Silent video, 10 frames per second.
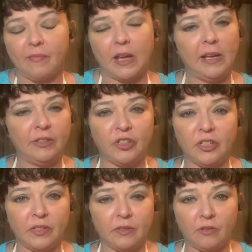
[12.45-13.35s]
It
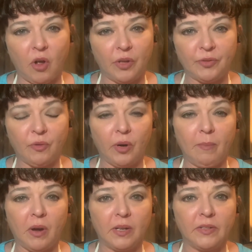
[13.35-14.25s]
just calls for a
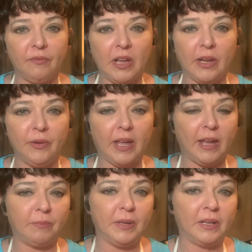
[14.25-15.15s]
box of yellow
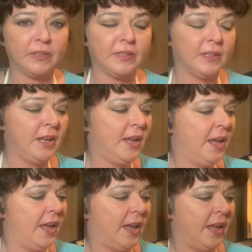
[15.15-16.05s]
cake mix,
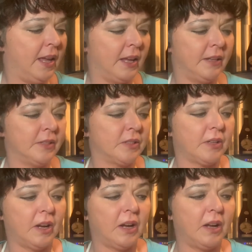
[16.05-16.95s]
and
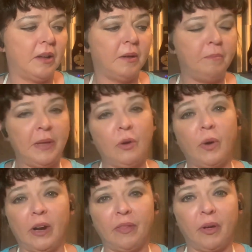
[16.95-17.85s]
be
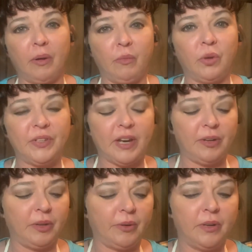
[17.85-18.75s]
aware though, it will tell
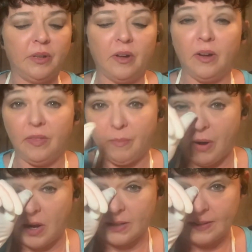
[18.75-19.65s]
you on the
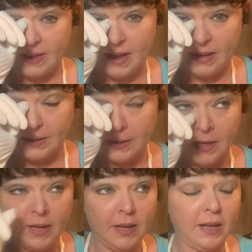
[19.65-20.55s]
box that
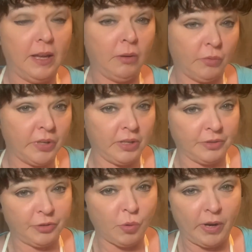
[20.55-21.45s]
it will
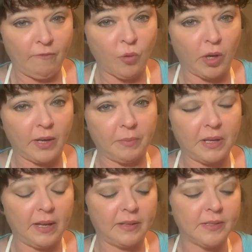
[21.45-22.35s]
yield 24
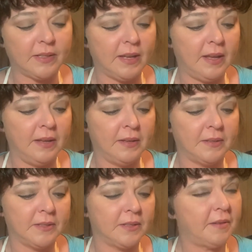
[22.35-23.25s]
cupcakes,
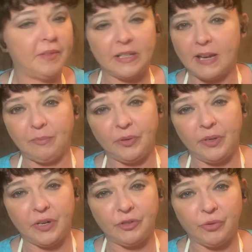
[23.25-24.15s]
and that's
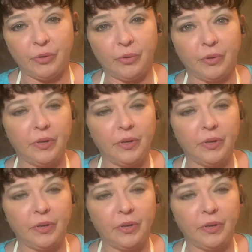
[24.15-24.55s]
absolutely not true.